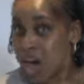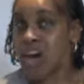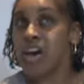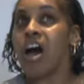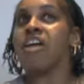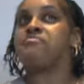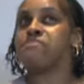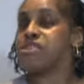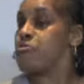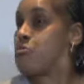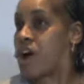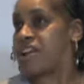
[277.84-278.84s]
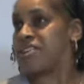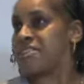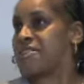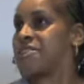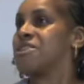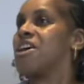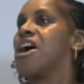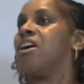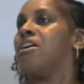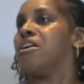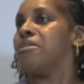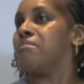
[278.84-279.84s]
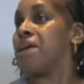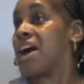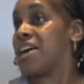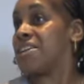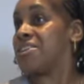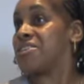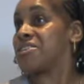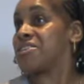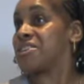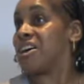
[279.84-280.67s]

I've been once, and